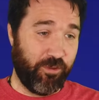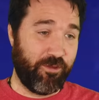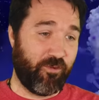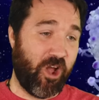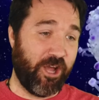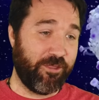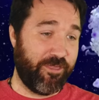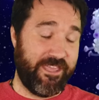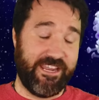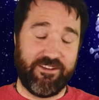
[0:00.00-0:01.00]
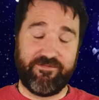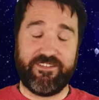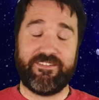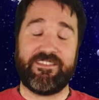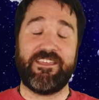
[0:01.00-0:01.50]
do the wrong thing
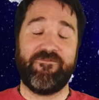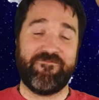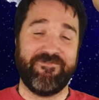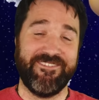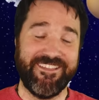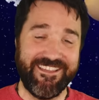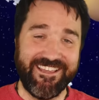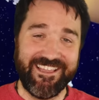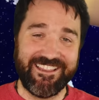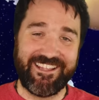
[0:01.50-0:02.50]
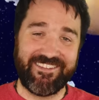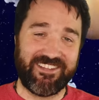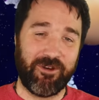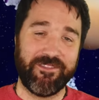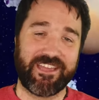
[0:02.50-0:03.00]
and visit them?
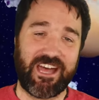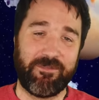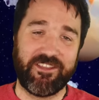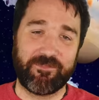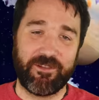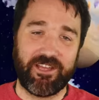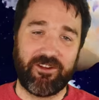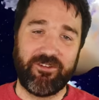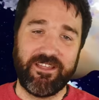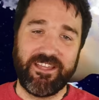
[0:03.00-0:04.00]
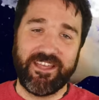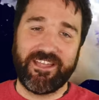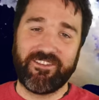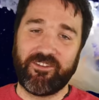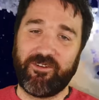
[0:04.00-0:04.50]
Let us know in the comments below.
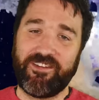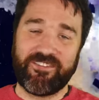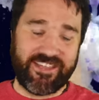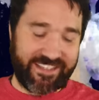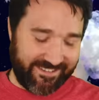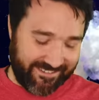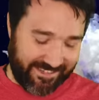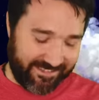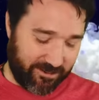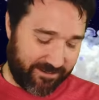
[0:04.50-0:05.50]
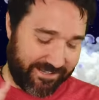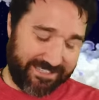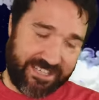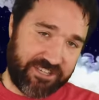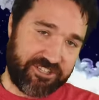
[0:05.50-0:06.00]
And as always, like I said, don't
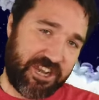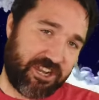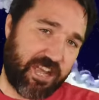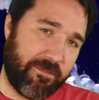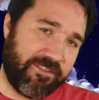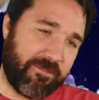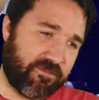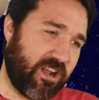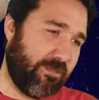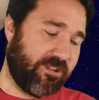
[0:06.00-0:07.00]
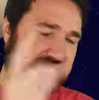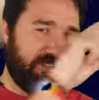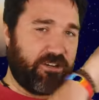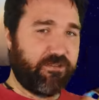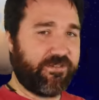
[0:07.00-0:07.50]
forget to like, share, comment, subscribe,
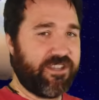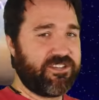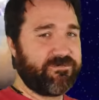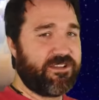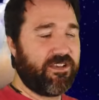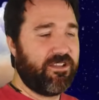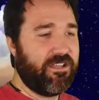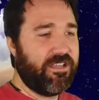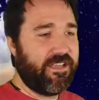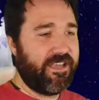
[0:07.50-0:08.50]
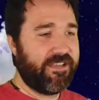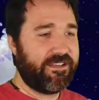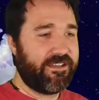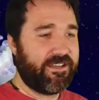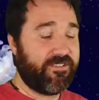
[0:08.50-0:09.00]
click the notification bell.
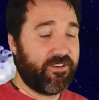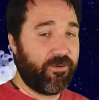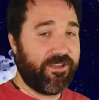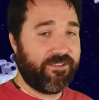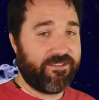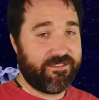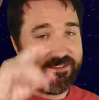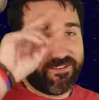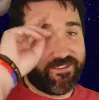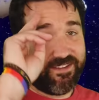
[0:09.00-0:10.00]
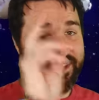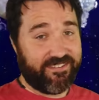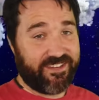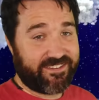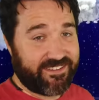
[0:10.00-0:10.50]
And uh, as always, I'll see you guys